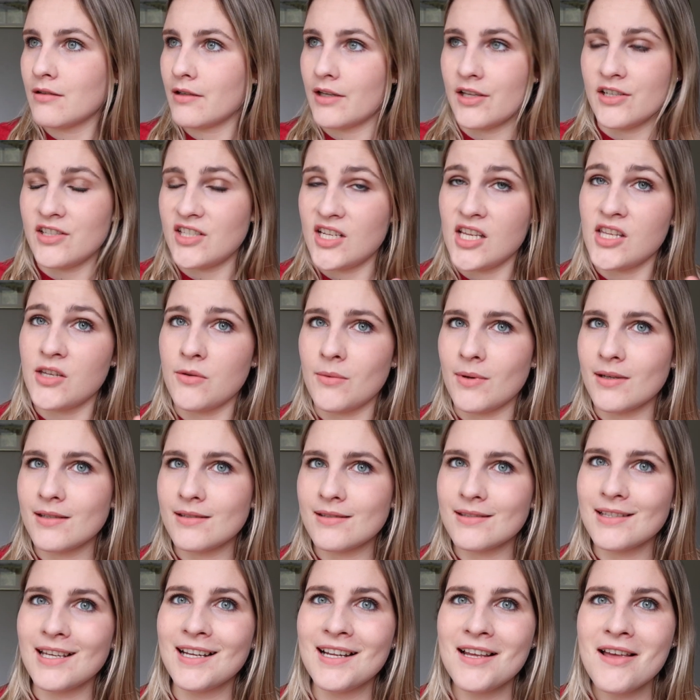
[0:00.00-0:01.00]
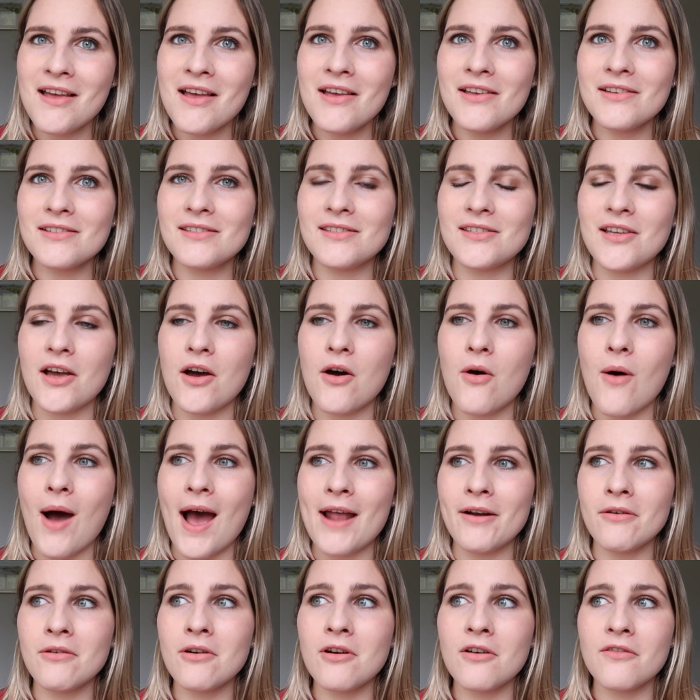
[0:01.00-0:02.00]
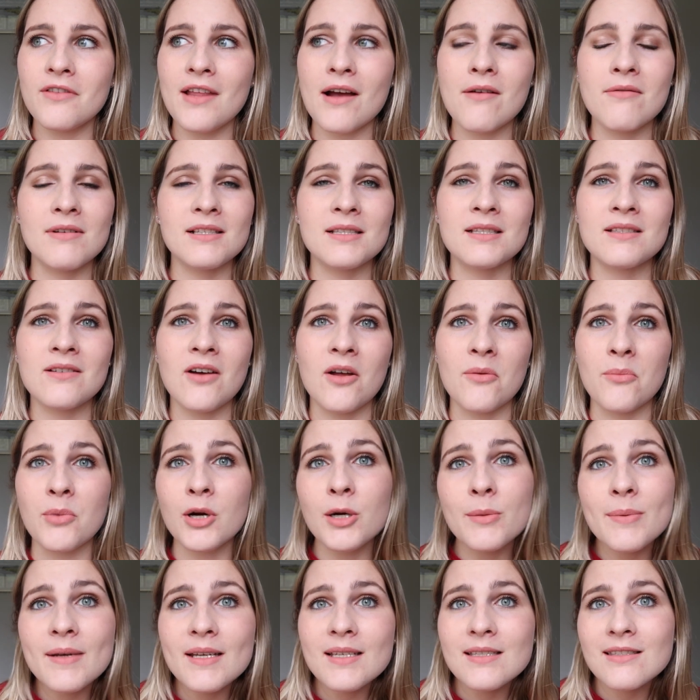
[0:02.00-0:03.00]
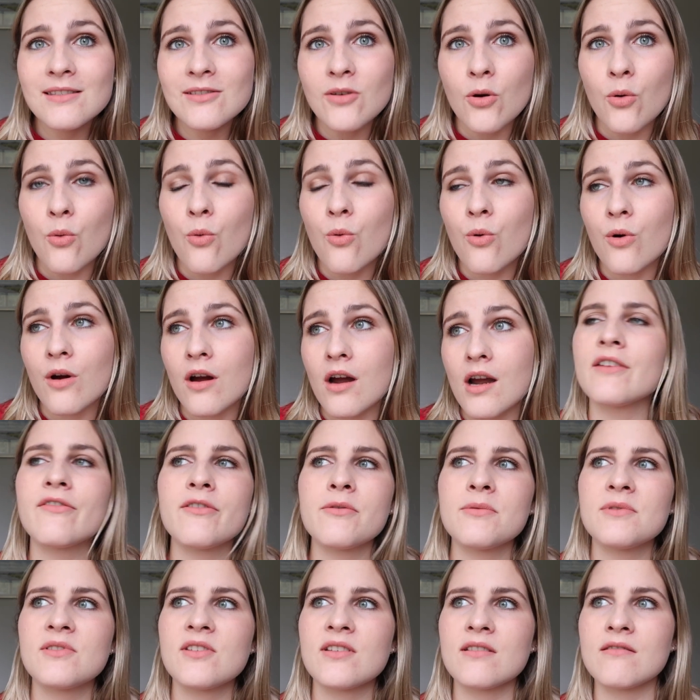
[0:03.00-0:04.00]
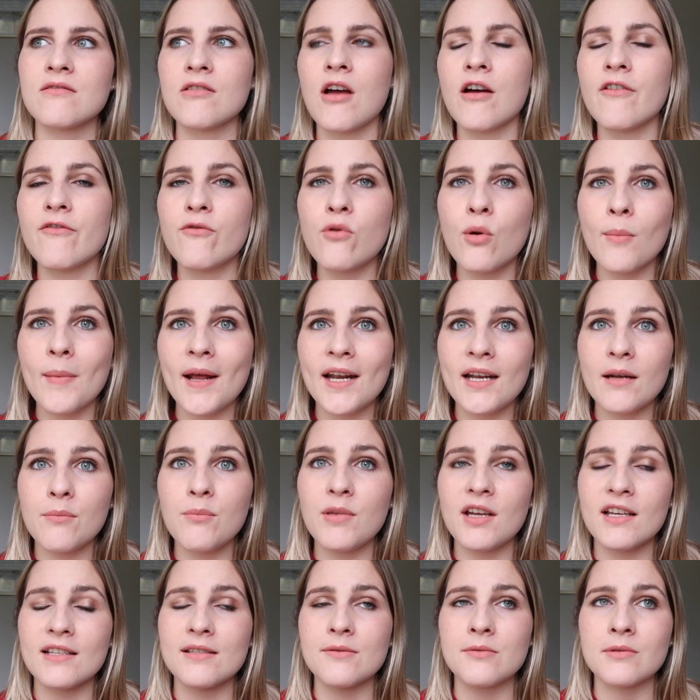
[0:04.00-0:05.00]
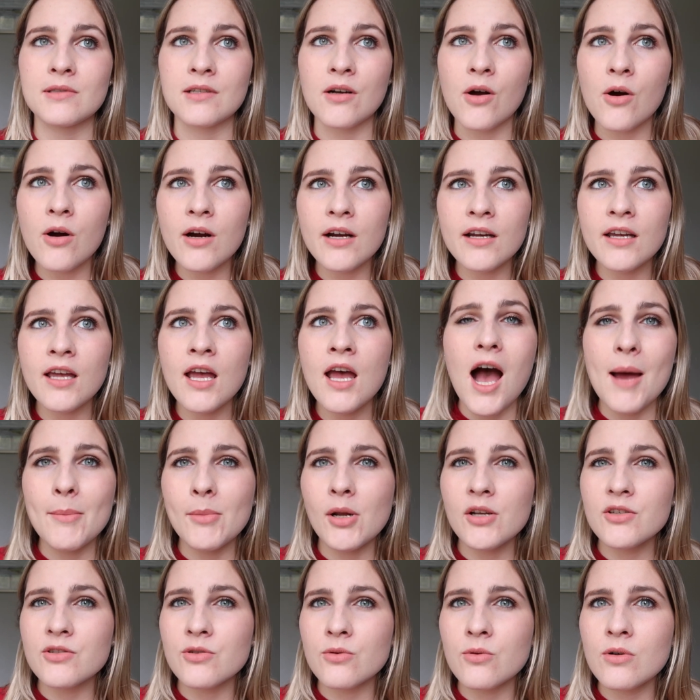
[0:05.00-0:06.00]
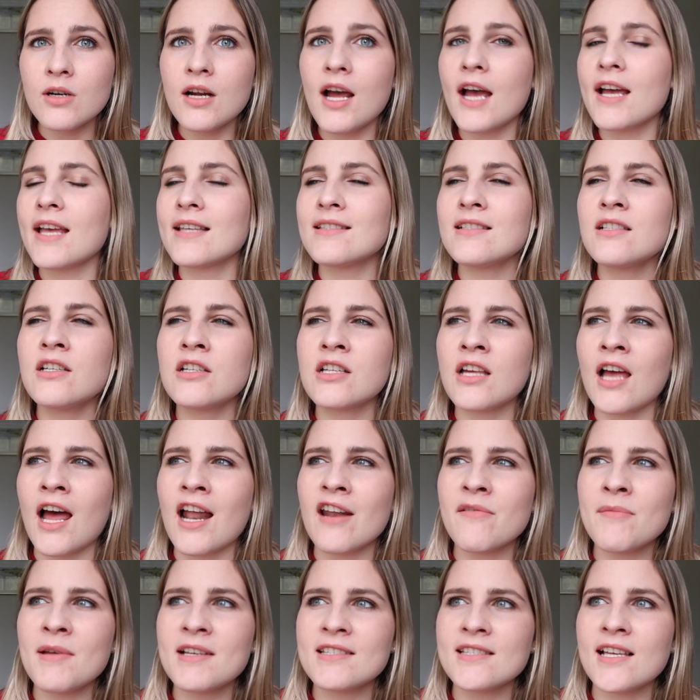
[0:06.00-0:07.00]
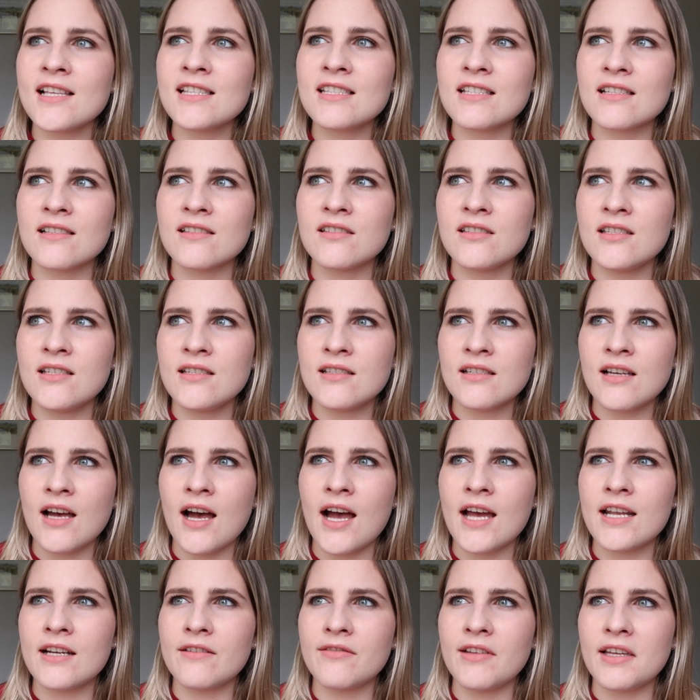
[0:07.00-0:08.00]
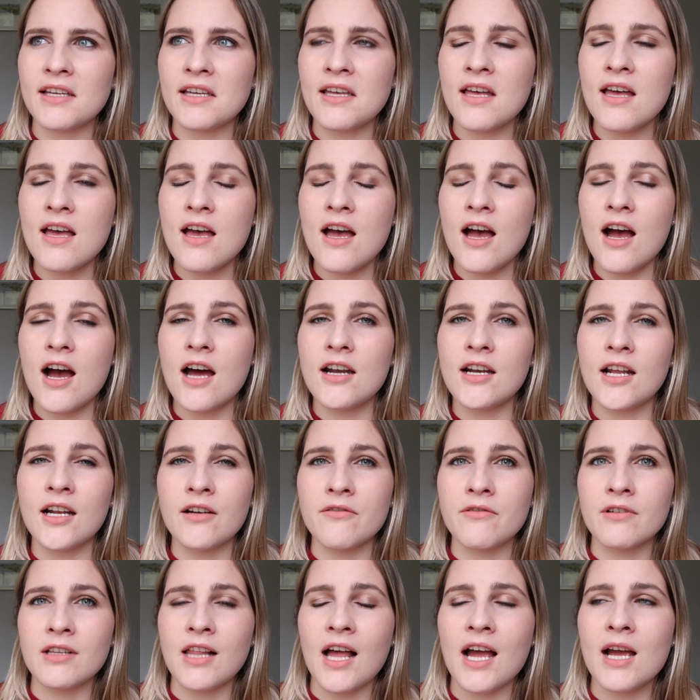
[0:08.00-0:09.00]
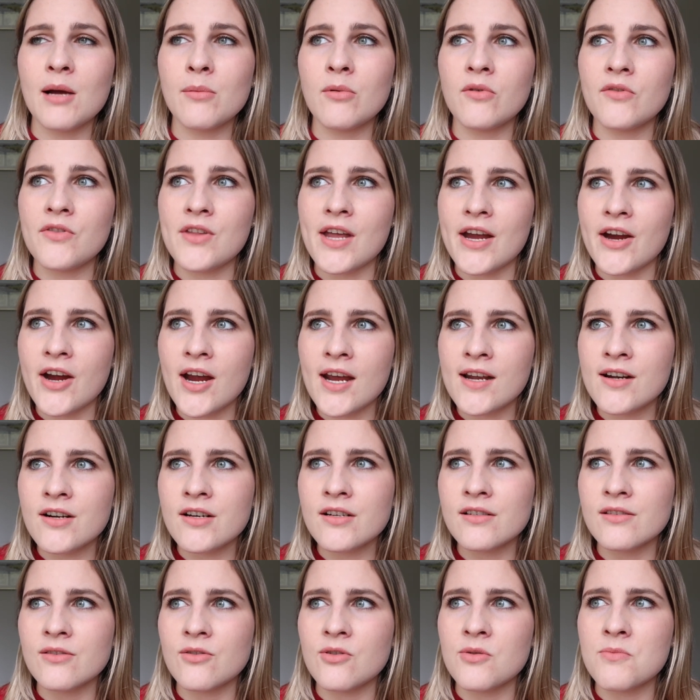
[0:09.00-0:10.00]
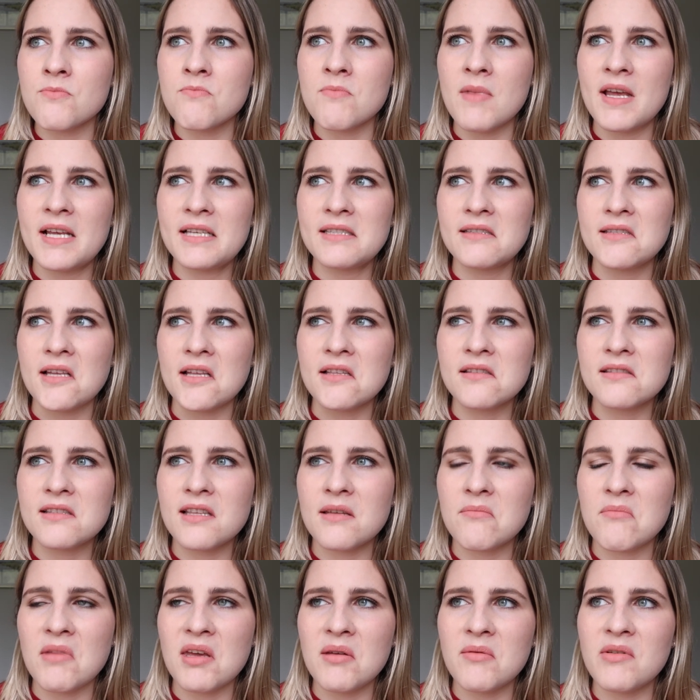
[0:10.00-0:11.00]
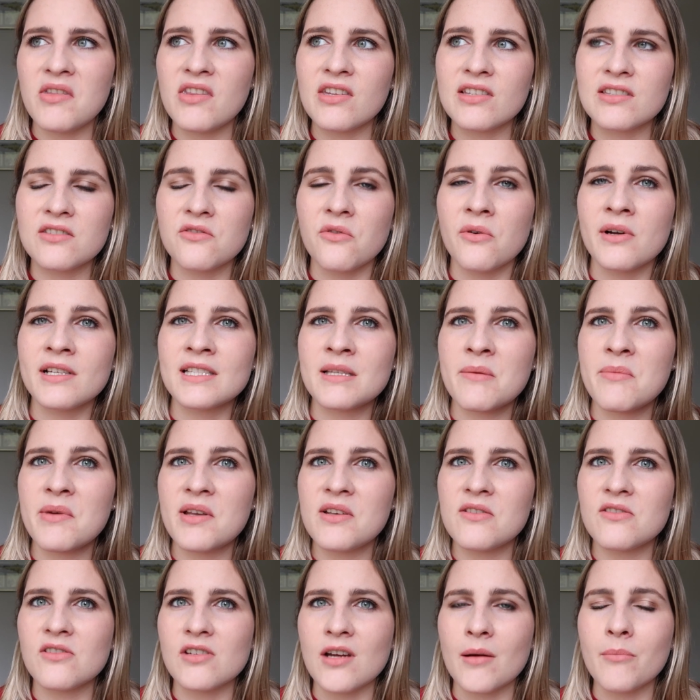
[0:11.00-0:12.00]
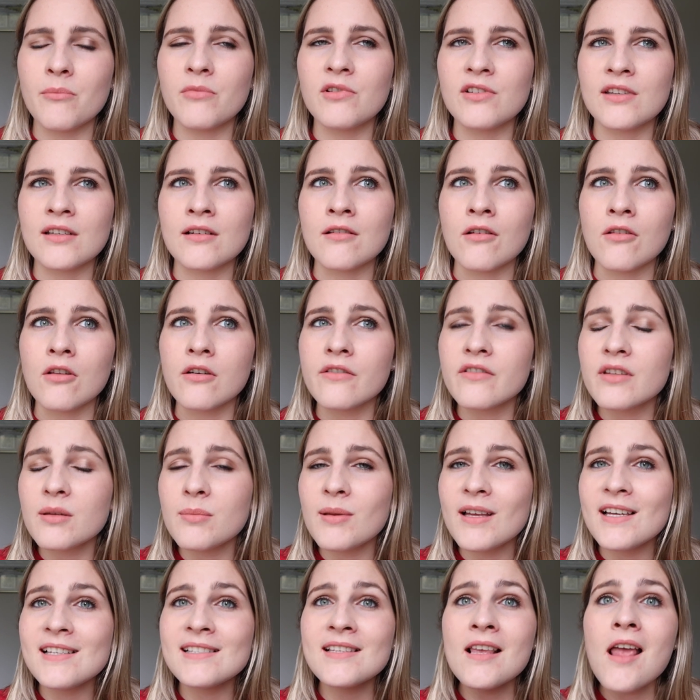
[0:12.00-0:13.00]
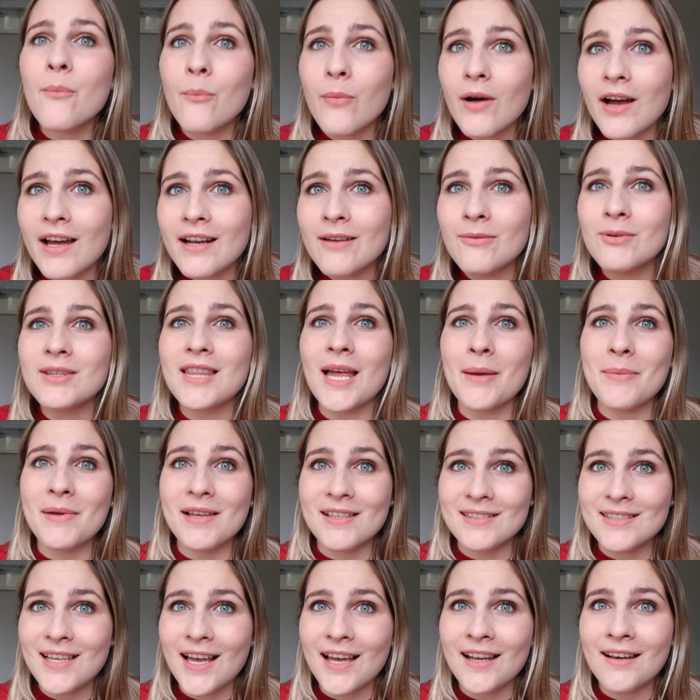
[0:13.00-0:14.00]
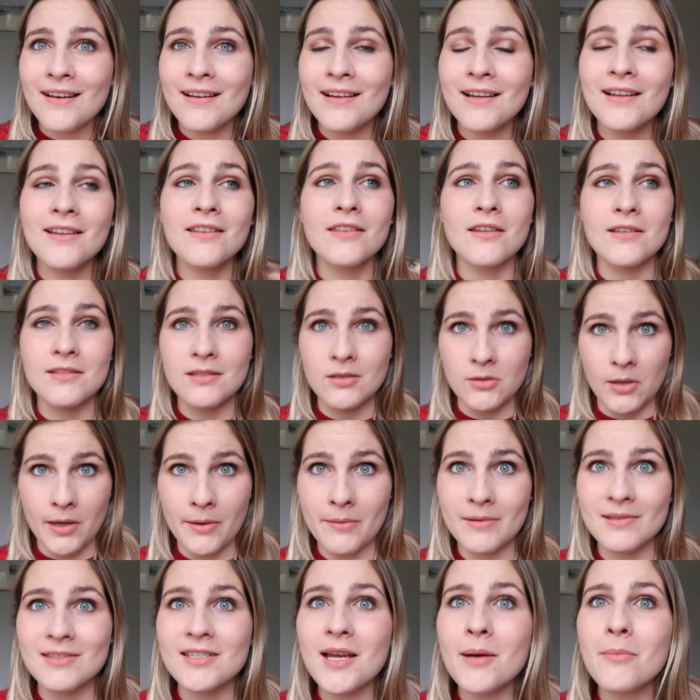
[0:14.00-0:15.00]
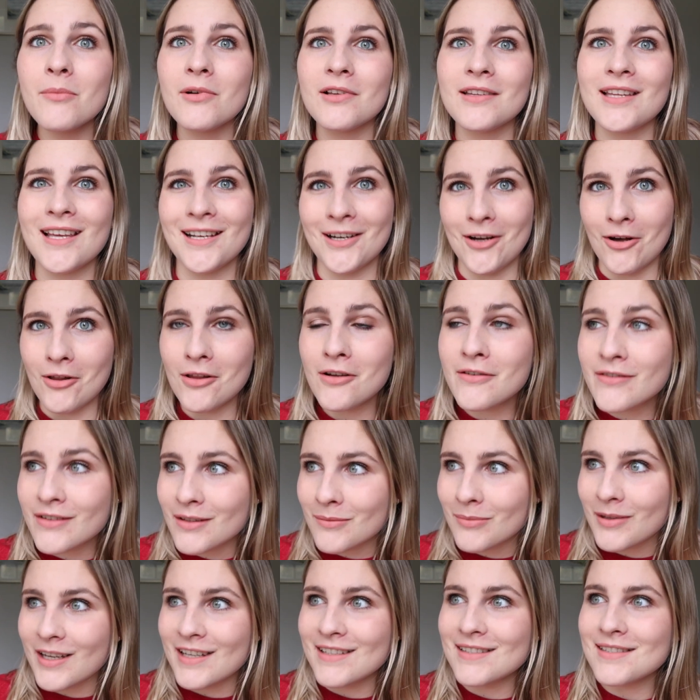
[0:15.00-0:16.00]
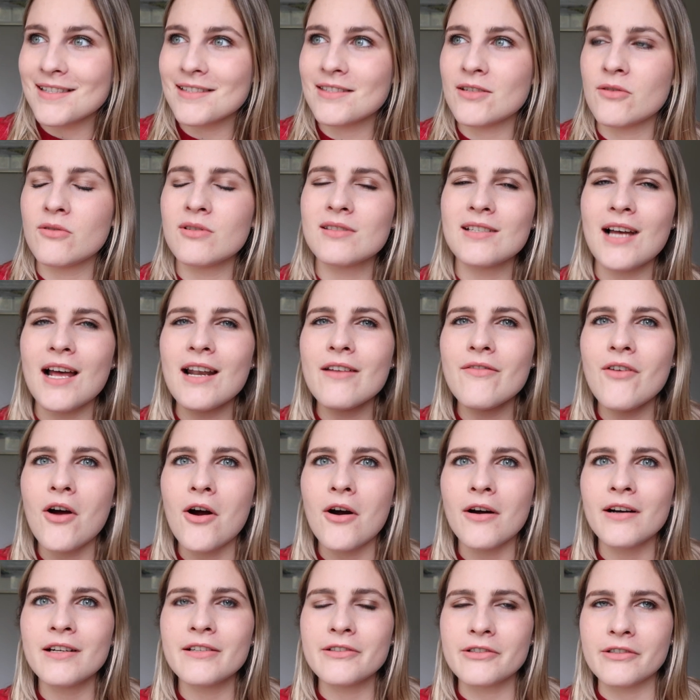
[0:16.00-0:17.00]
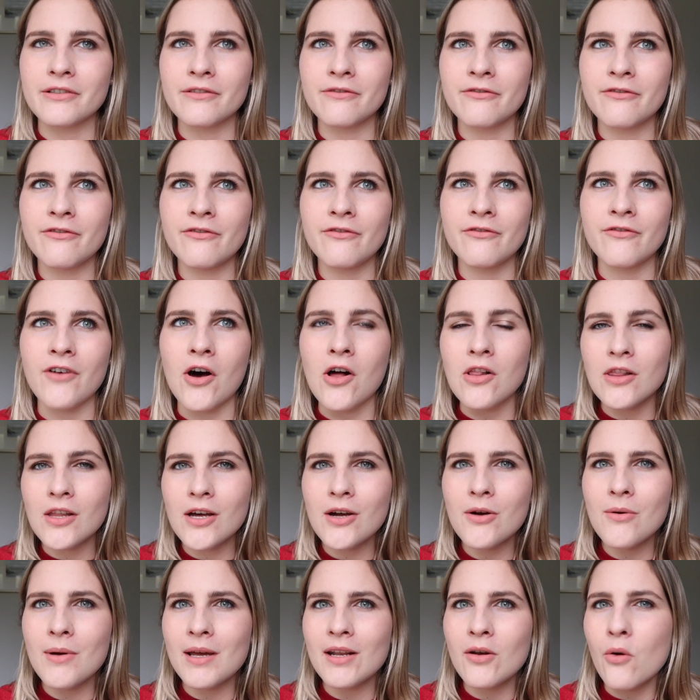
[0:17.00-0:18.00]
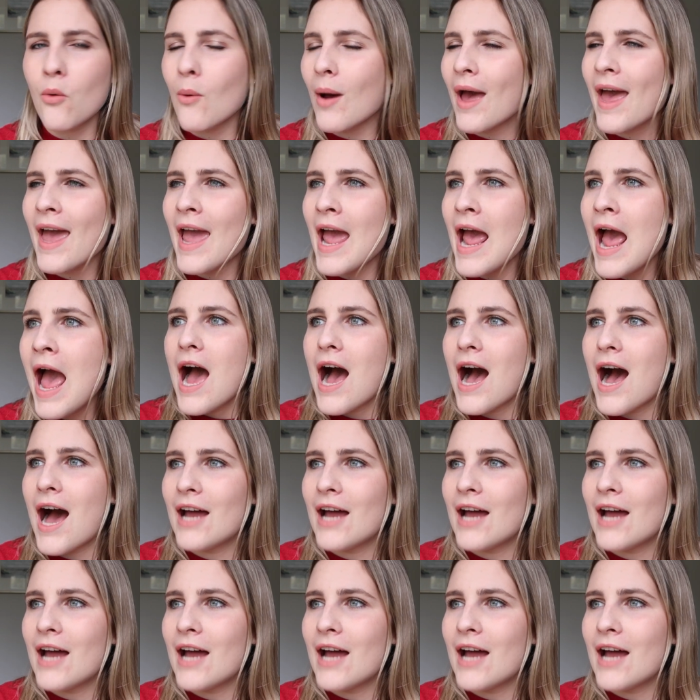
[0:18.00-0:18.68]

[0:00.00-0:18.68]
continuous. So I don't know if that was on purpose or if it was just not formatted because it was an arc. I'm not sure. I guess it could kind of make sense because she's kind of like an unreliable narrator, so it makes sense that maybe the story's a bit jumbled and all over the place. But with that being said, the story was jumbled and all over the place, so it was kind of hard to follow in a way.